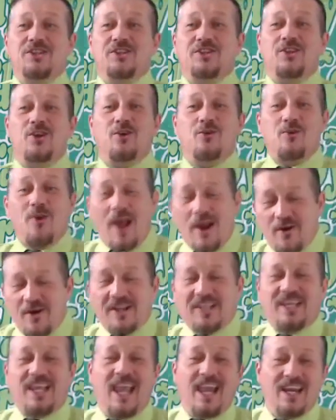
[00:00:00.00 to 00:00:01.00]

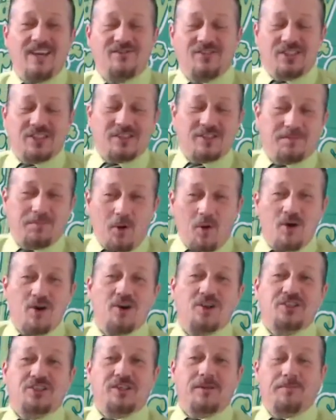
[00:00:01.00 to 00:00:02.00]
rhetoric can't even support
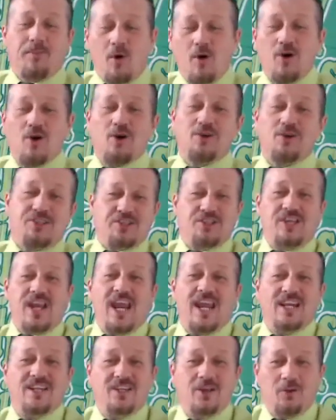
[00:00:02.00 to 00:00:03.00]
or
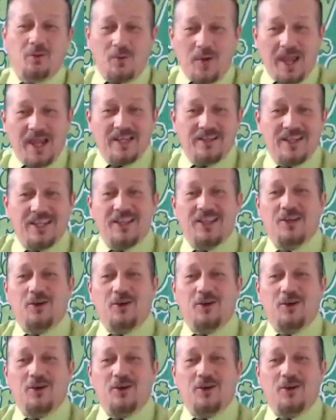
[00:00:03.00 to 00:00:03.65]
sustain the weight